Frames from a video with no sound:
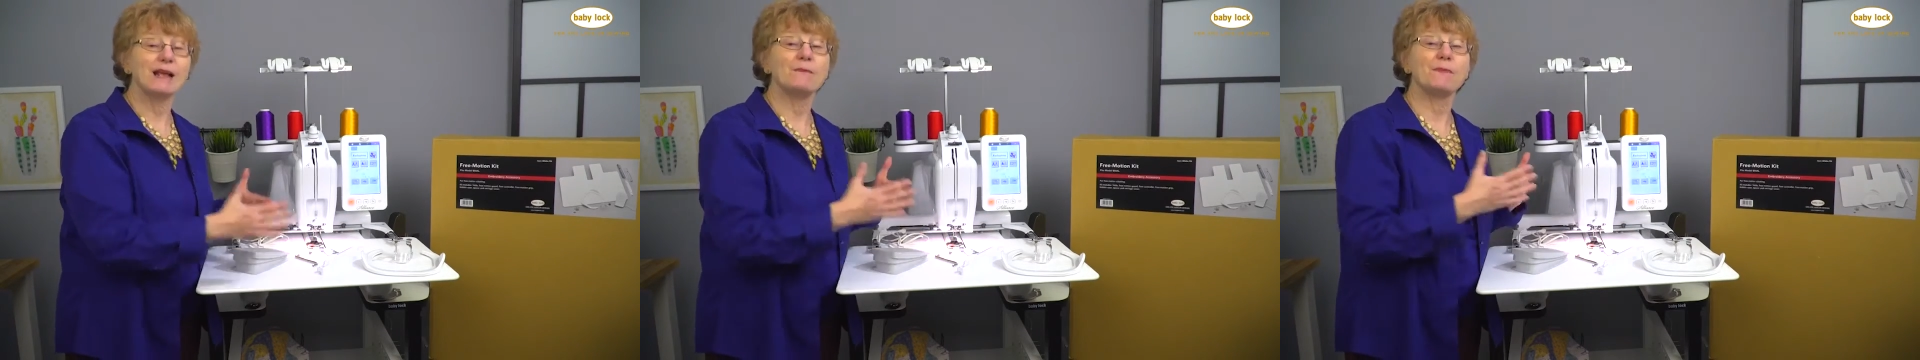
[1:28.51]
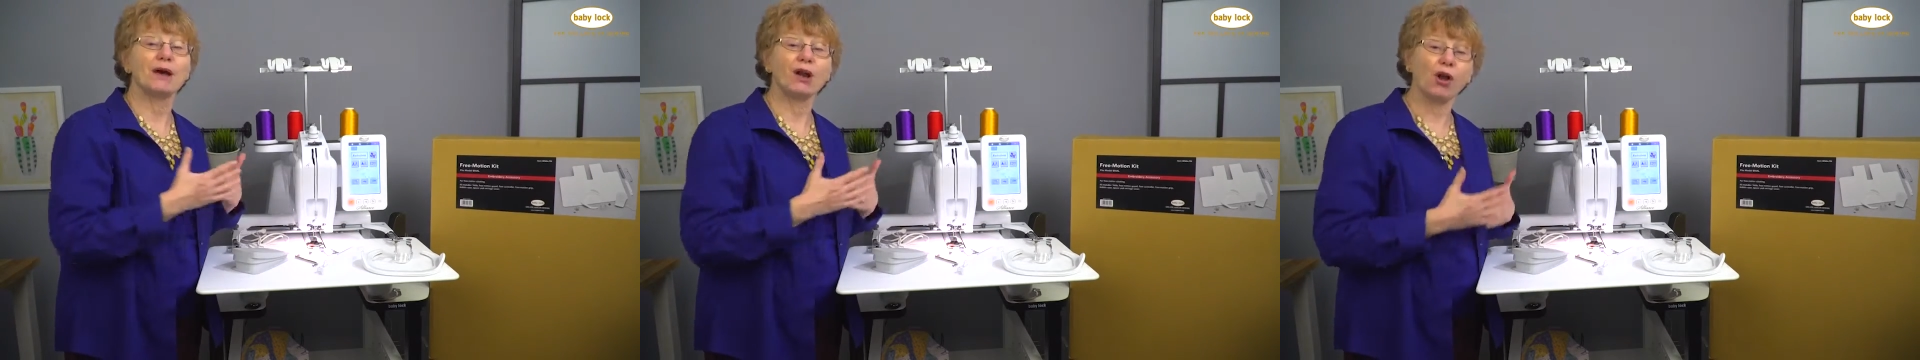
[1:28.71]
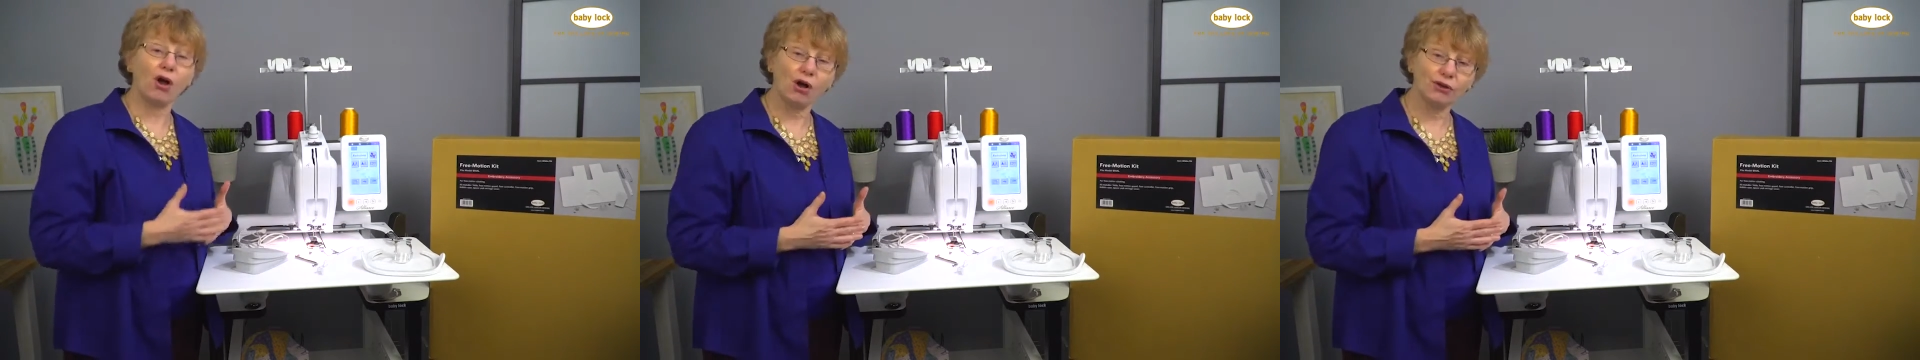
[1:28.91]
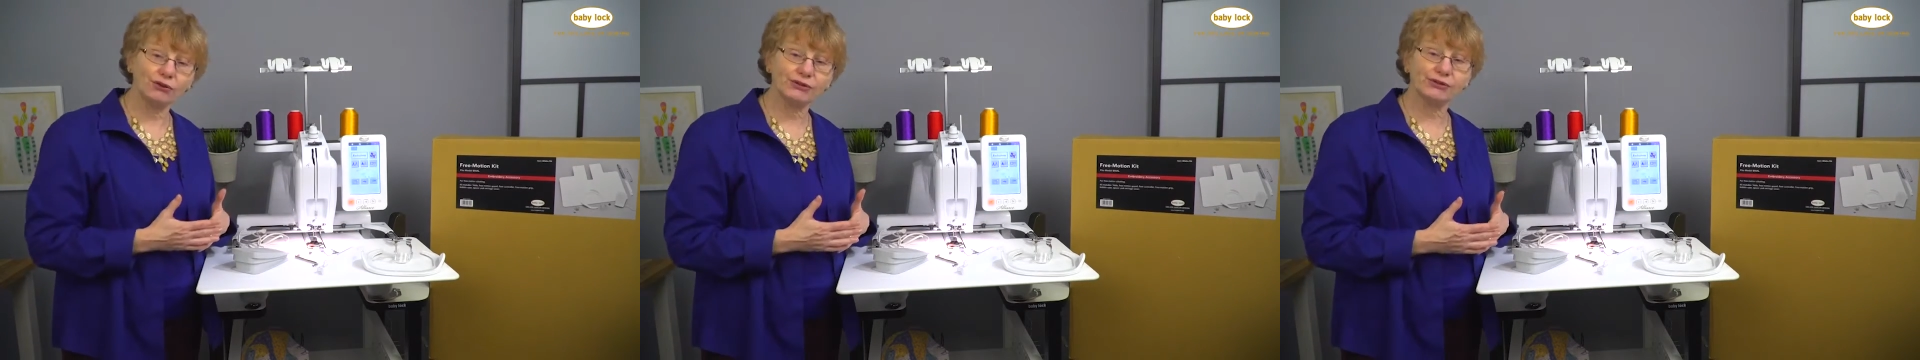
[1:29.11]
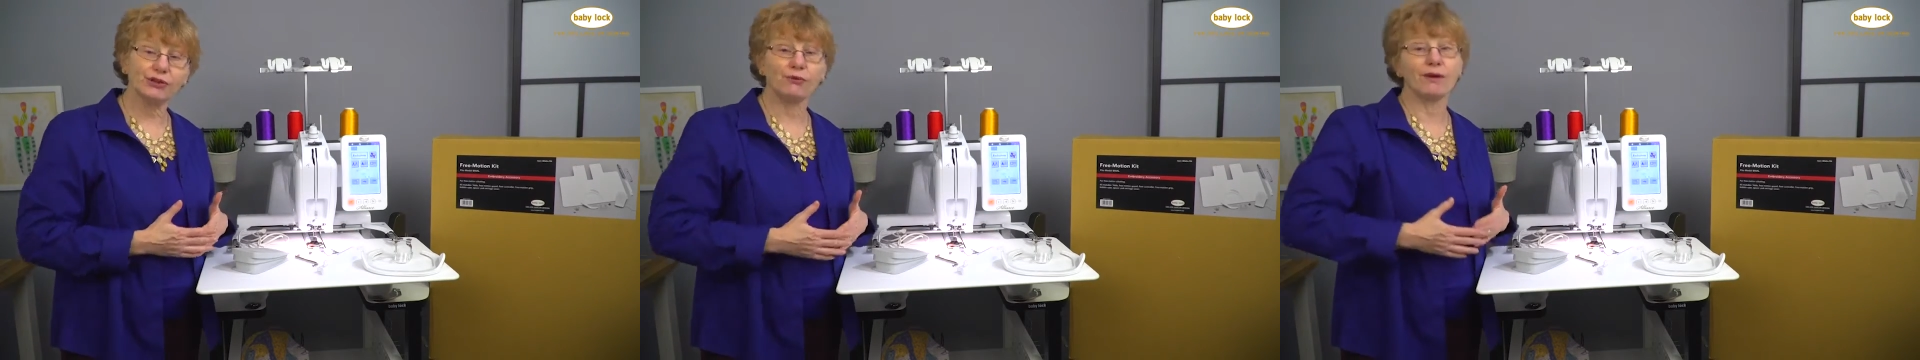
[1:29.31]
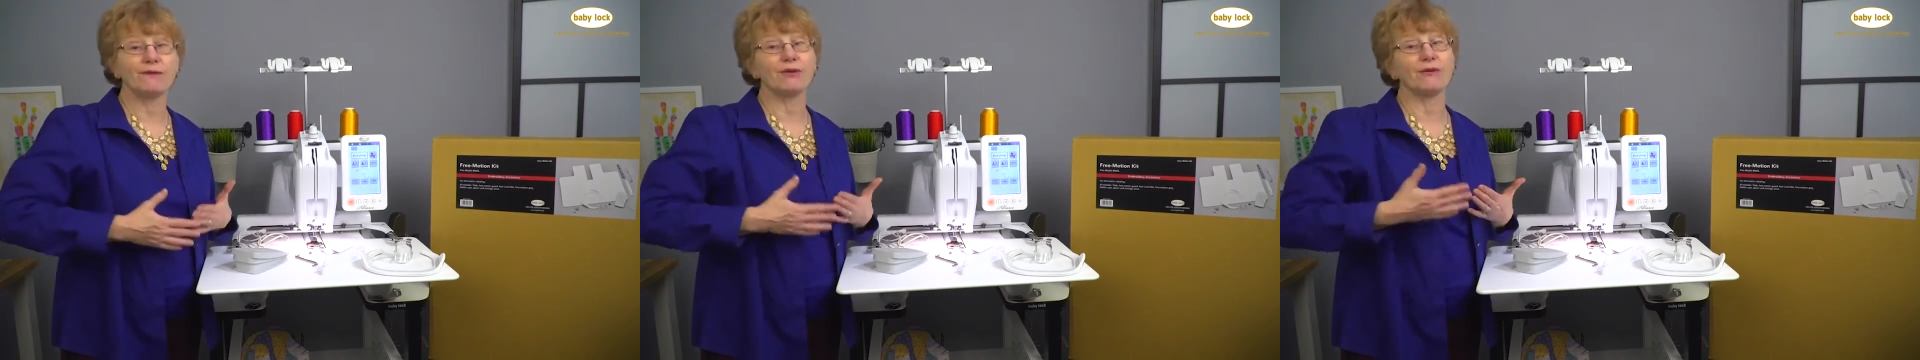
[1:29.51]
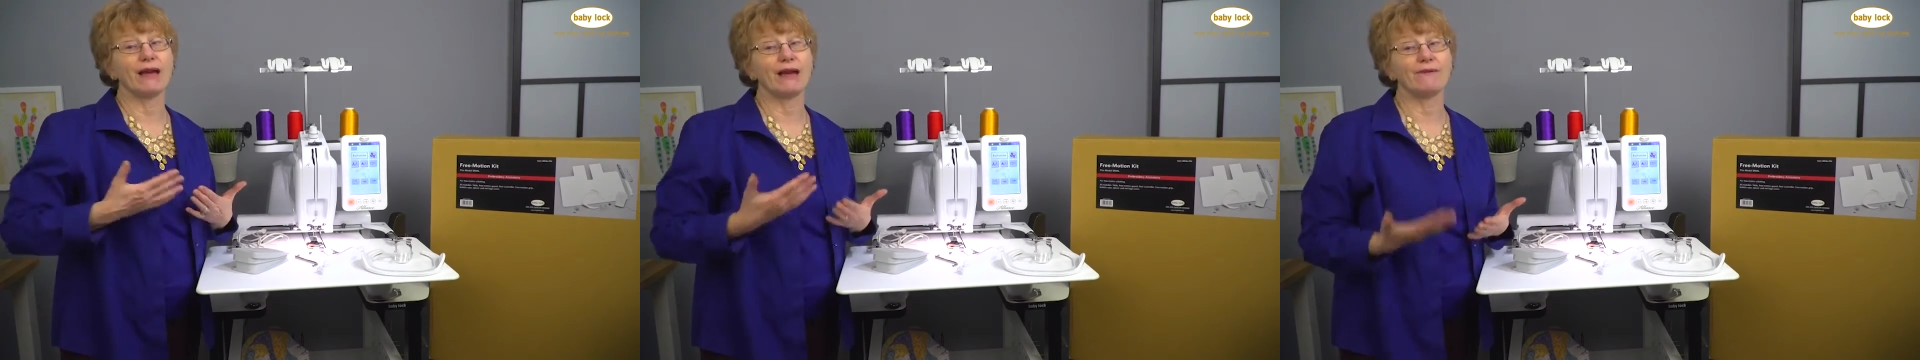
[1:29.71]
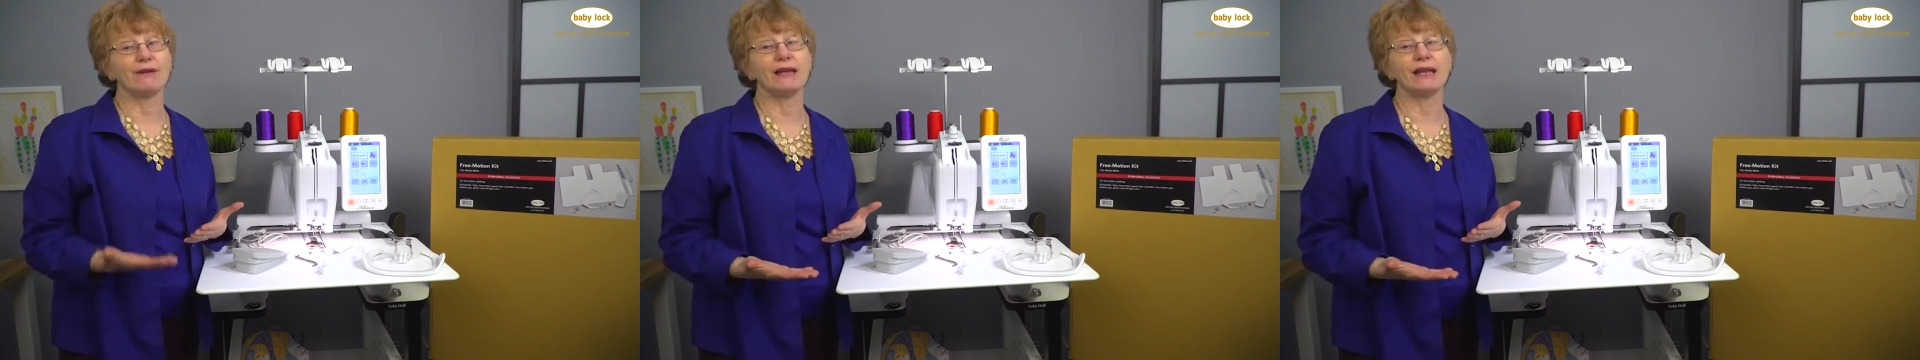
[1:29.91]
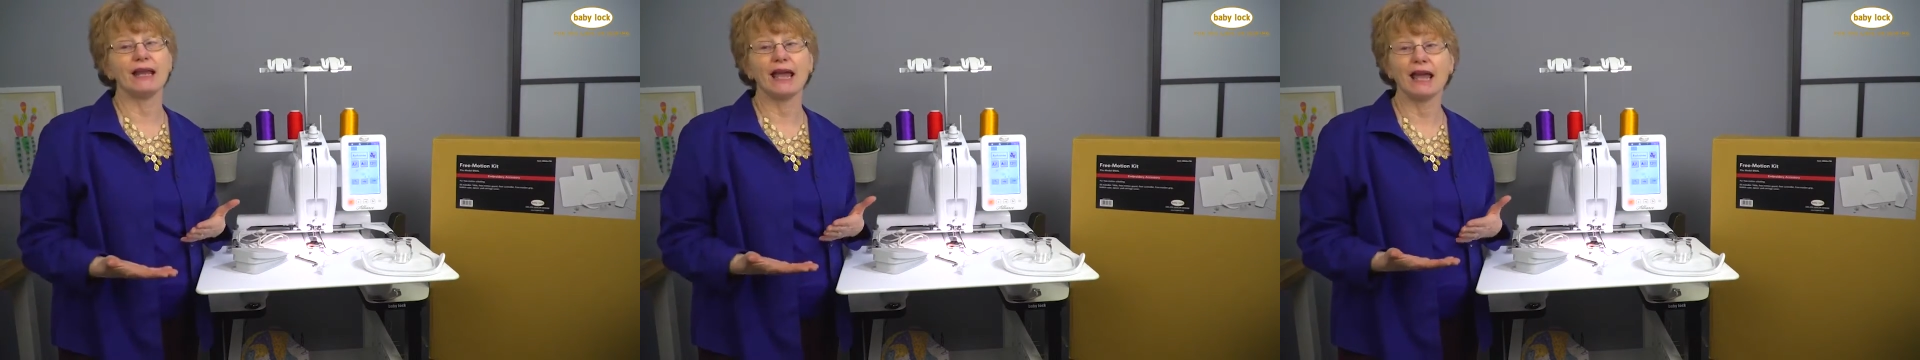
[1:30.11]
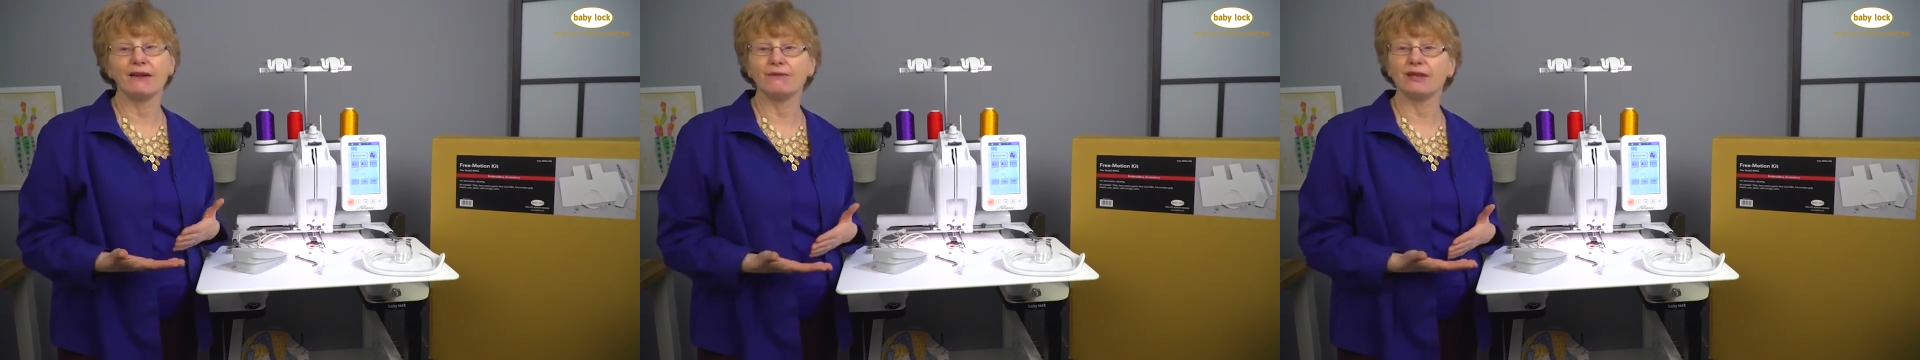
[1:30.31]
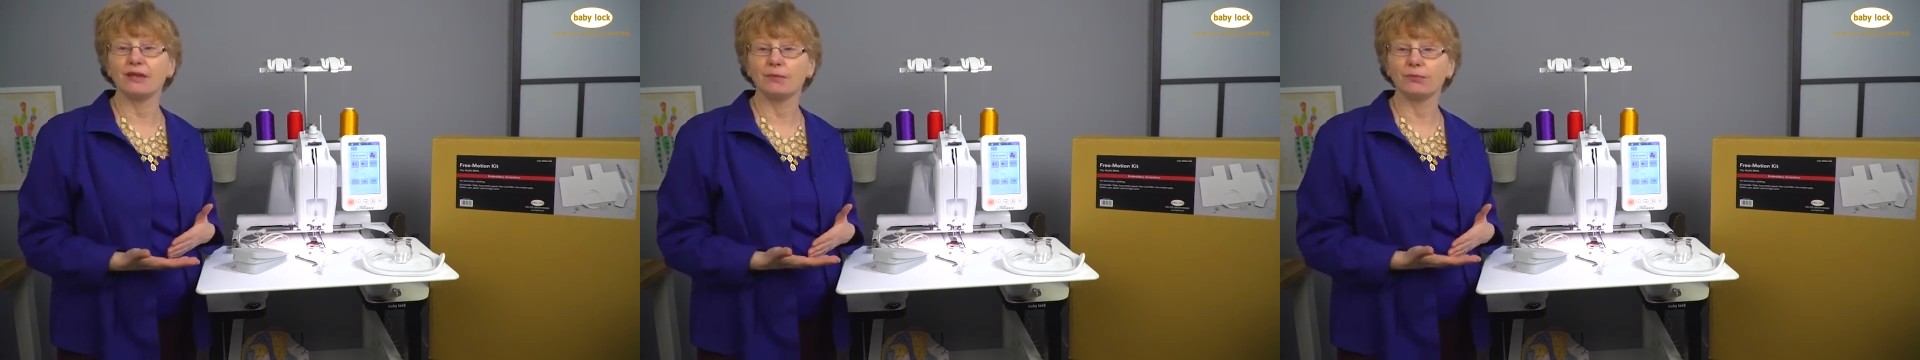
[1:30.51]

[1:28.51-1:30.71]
but also if you have any heavy